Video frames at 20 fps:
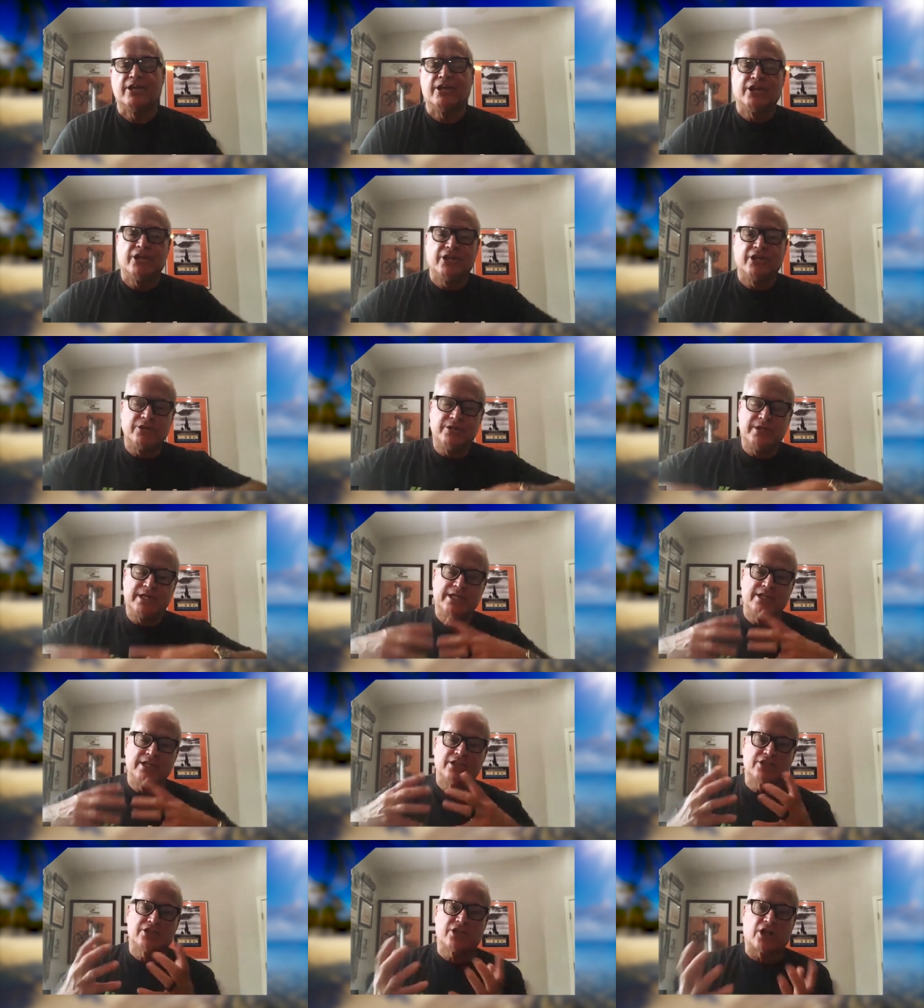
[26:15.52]
You need to
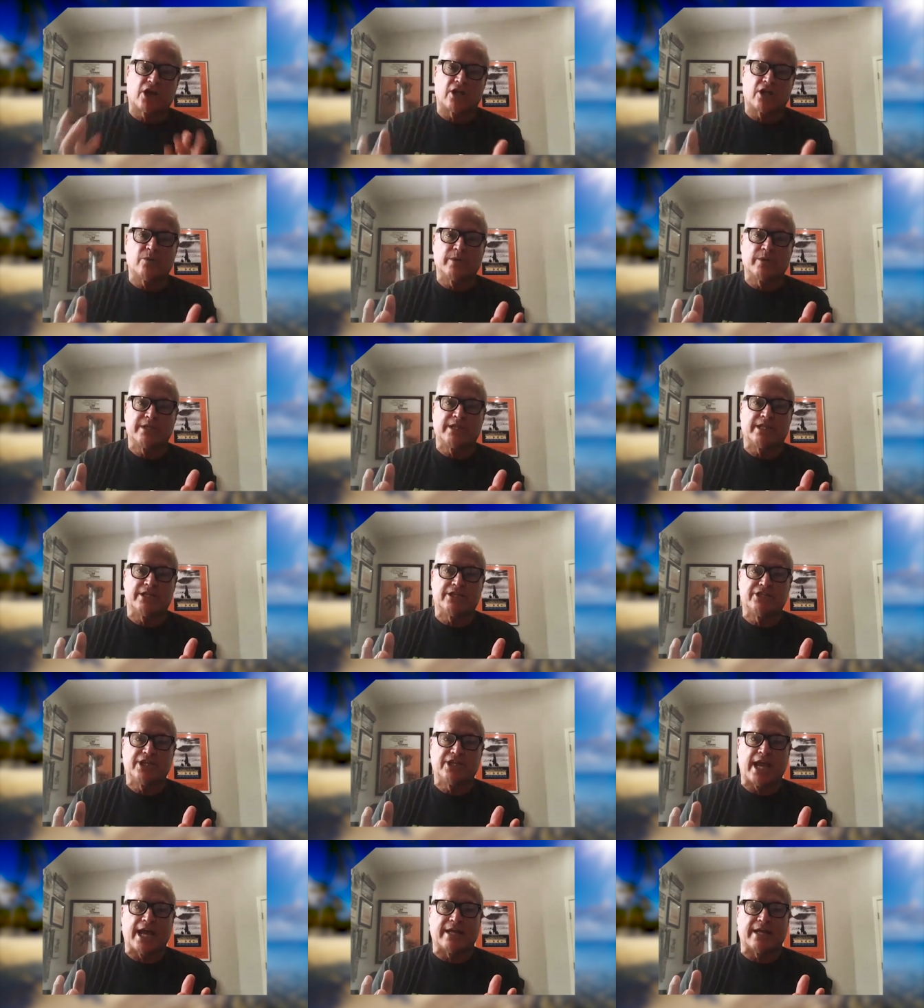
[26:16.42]
start with the
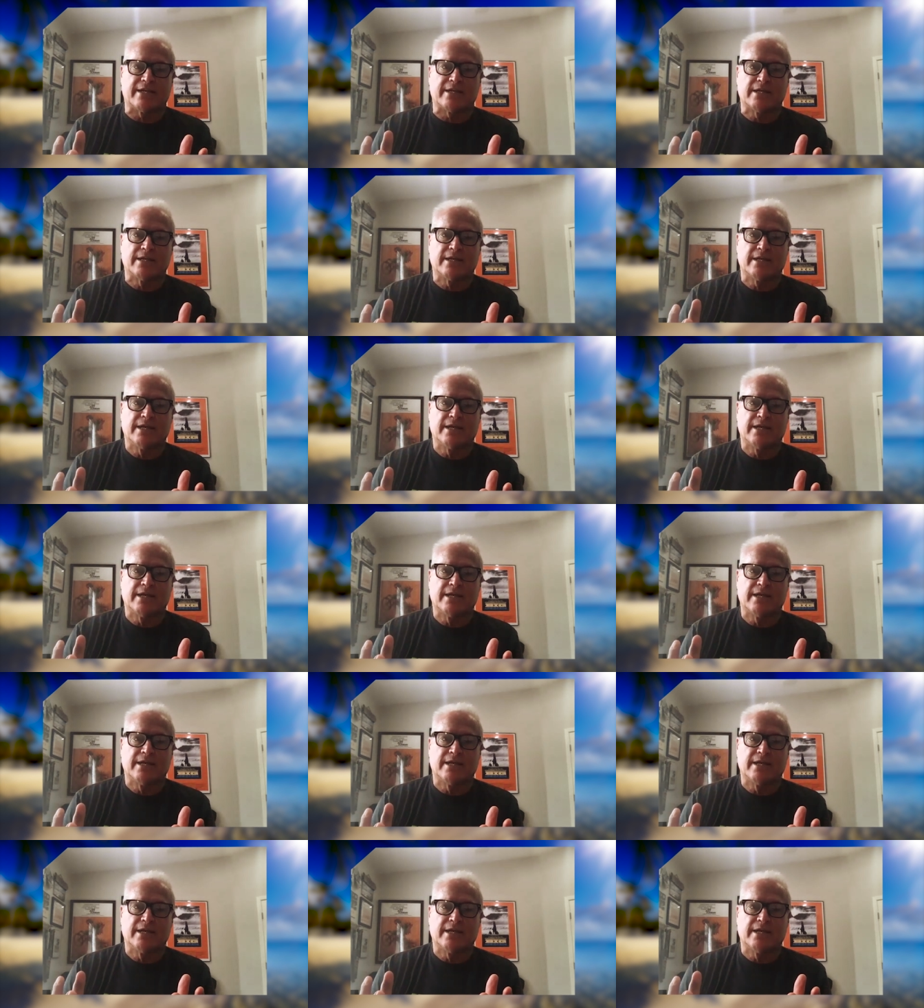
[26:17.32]
jet